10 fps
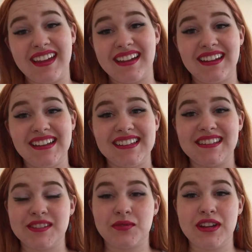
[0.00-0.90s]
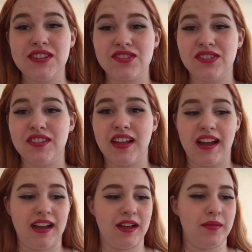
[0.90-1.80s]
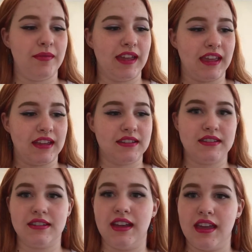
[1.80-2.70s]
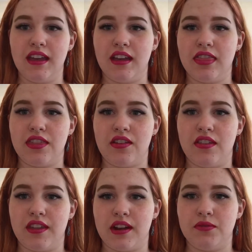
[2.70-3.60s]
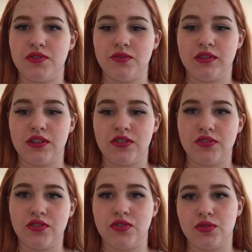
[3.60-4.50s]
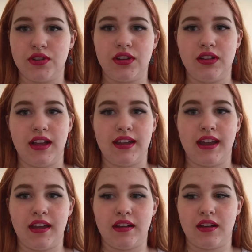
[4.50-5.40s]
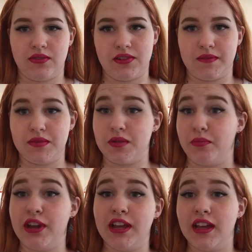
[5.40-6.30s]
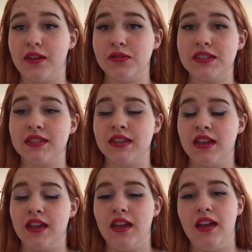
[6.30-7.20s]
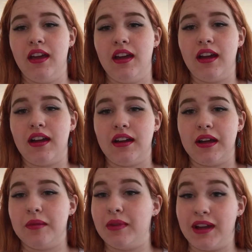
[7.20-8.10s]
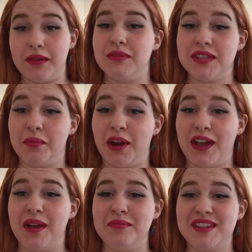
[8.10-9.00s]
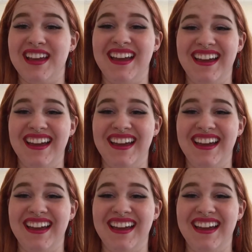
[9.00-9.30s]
guys, it's Rachel, and today I thought that I would do a little tutorial on how to cover up some breakouts. I almost said breakups.